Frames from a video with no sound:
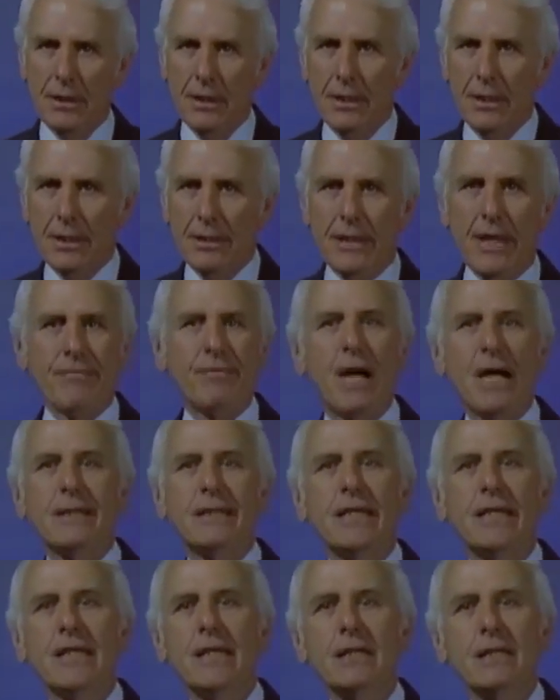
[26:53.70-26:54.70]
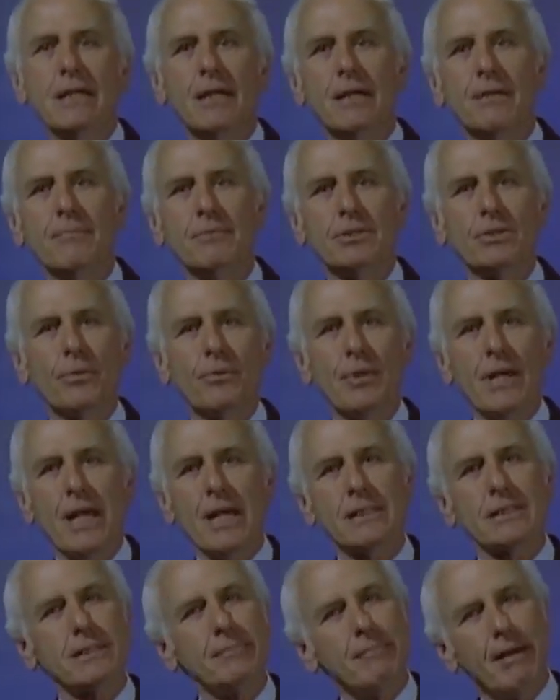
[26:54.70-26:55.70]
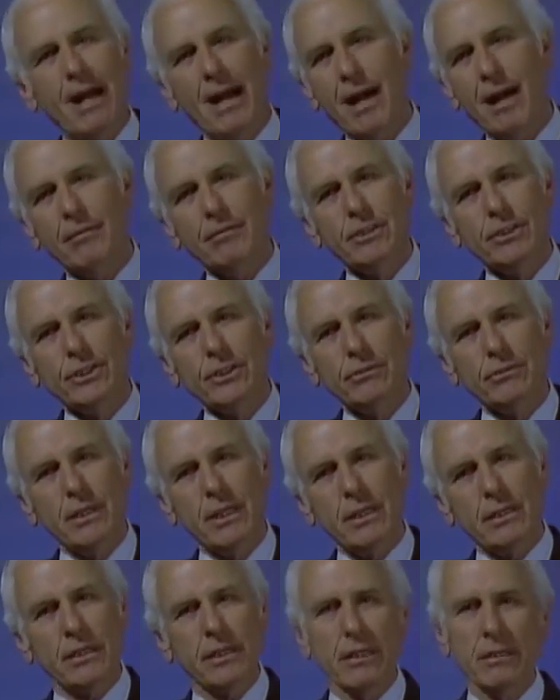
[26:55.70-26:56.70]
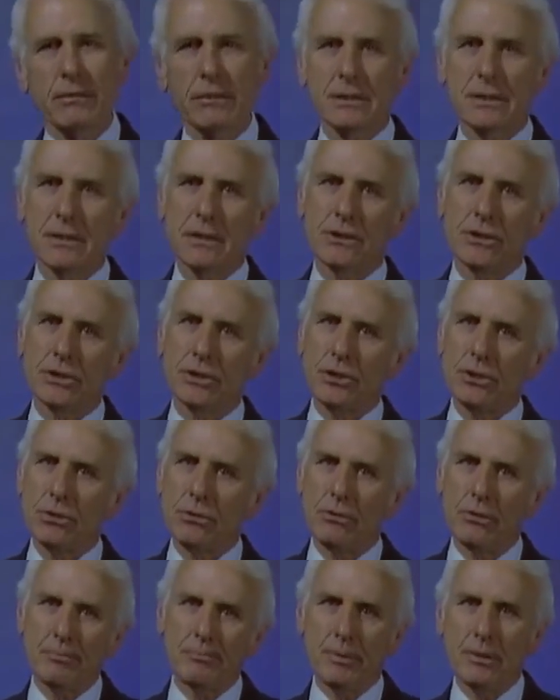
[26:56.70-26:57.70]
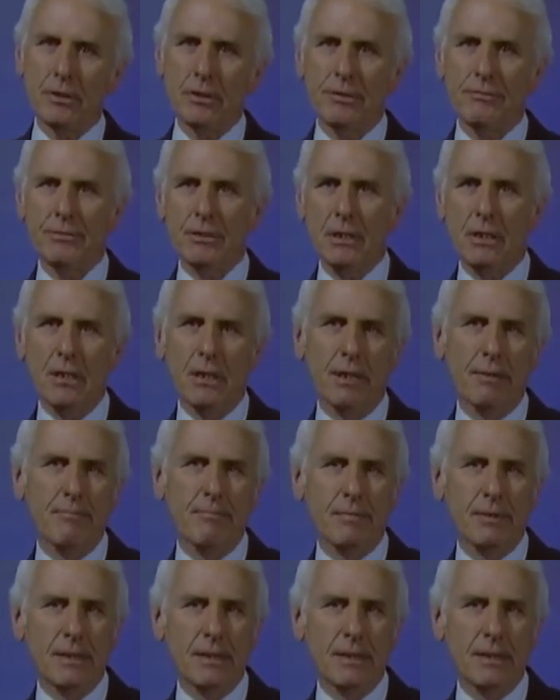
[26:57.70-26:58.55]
They've got the income, so we ask them, how did you get here in such a short period of time?